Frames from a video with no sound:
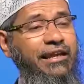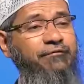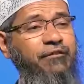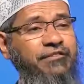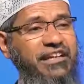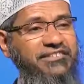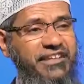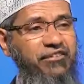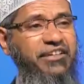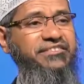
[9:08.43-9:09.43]
in
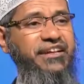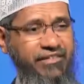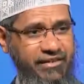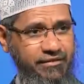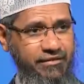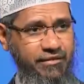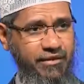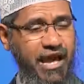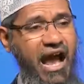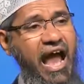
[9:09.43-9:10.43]
1577.
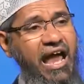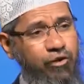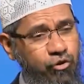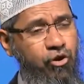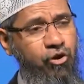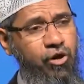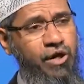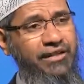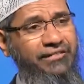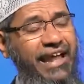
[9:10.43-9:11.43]
I
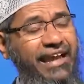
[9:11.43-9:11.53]
know